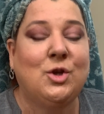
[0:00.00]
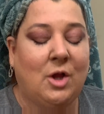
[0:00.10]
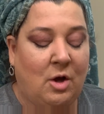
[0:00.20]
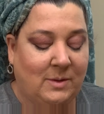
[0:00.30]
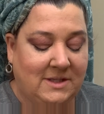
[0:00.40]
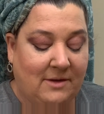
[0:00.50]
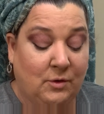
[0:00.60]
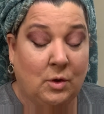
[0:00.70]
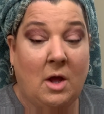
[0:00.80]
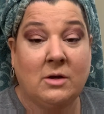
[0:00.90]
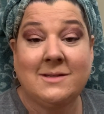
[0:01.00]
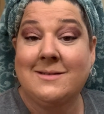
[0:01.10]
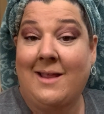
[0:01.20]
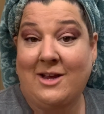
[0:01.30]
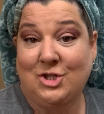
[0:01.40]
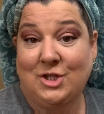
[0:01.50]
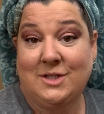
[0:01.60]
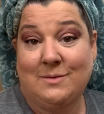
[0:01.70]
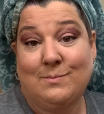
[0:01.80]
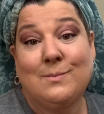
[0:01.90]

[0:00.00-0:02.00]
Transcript: you'll always have your longest lashes.